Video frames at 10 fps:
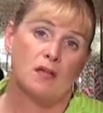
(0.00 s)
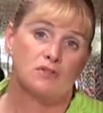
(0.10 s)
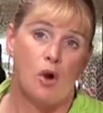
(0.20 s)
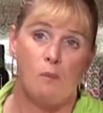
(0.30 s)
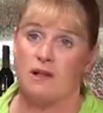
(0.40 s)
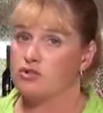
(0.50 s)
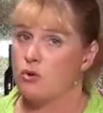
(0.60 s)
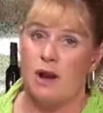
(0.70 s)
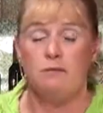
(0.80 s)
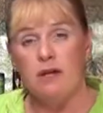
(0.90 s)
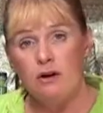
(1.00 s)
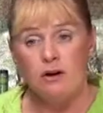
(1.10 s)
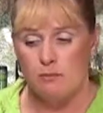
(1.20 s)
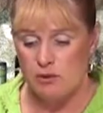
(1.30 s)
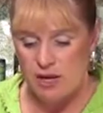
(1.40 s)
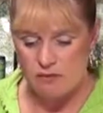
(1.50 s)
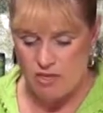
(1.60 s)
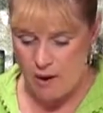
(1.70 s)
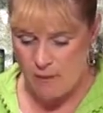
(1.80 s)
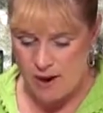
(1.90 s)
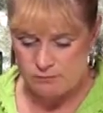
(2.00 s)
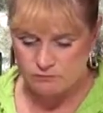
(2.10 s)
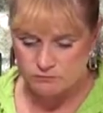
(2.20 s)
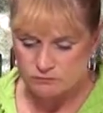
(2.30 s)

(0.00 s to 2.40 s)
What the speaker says: So it makes a great meal complete that way.